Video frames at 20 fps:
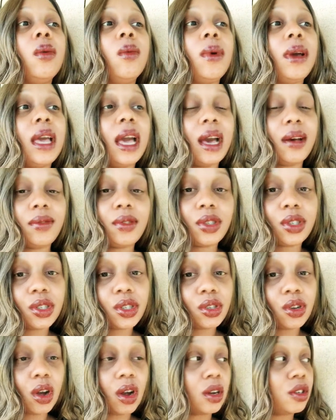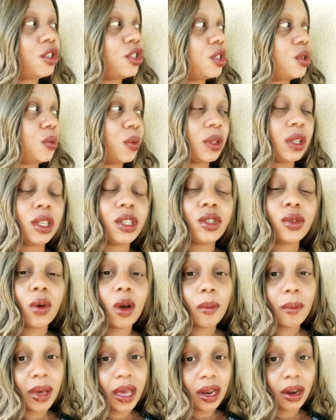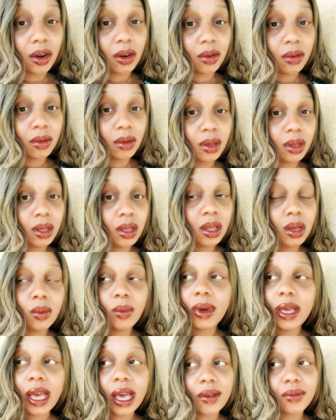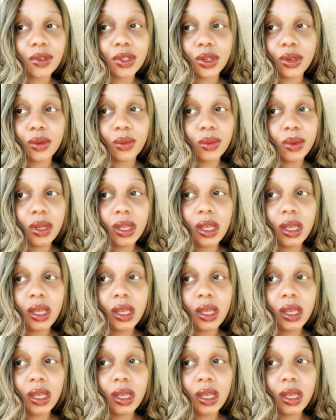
We have to start just really doing better. We have to.